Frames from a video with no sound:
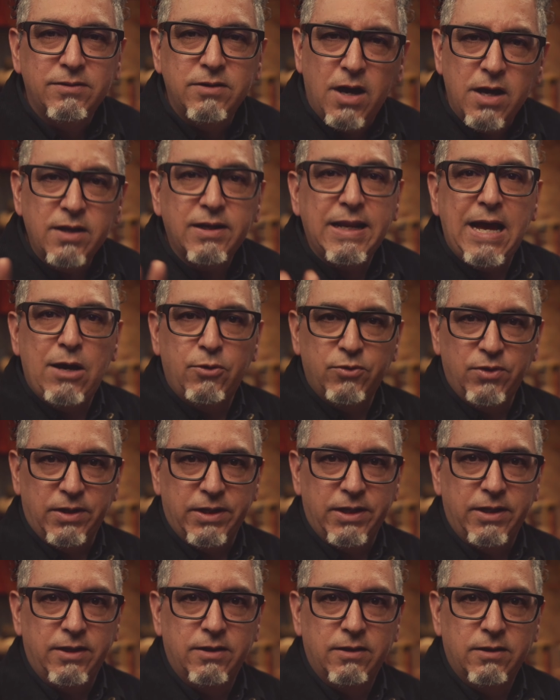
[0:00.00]
Not
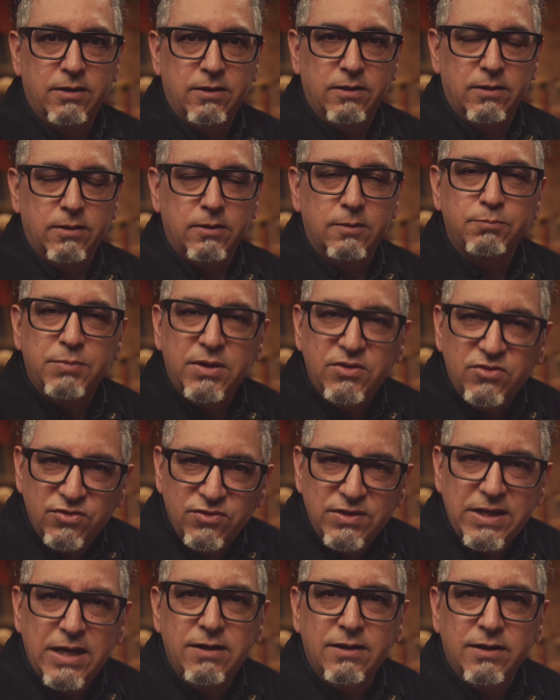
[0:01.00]
loudly, but
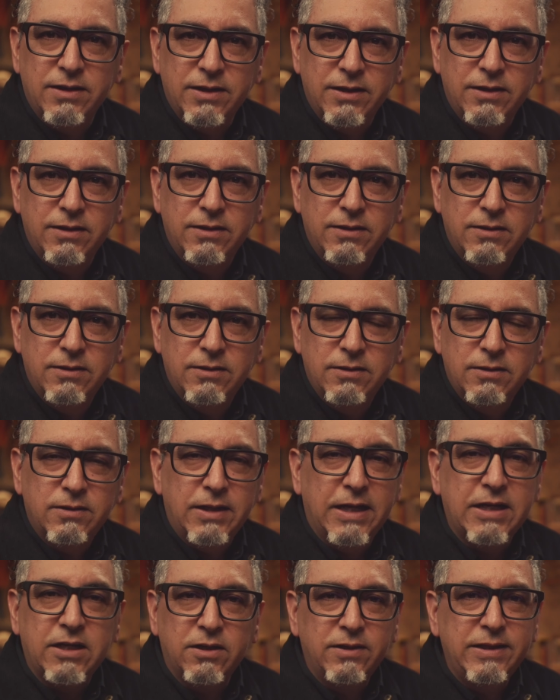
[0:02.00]
steadily,
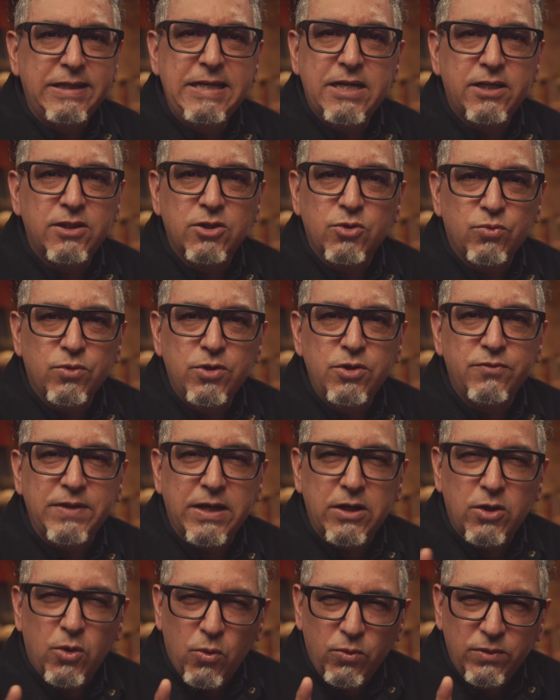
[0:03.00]
like a leak in the roof
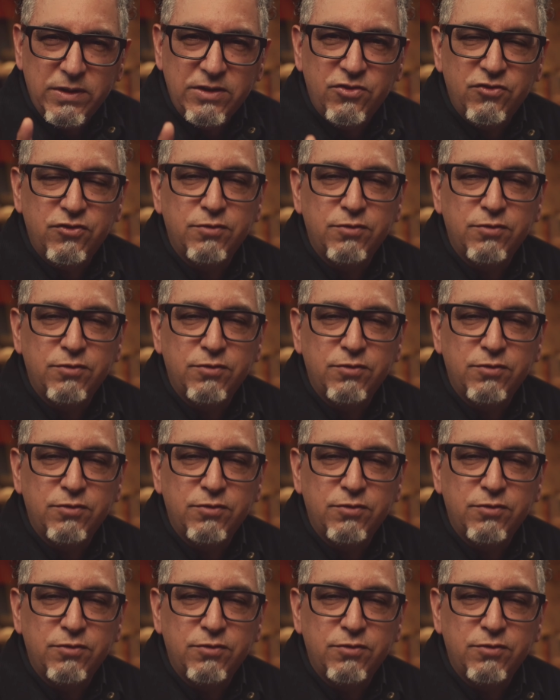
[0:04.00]
that only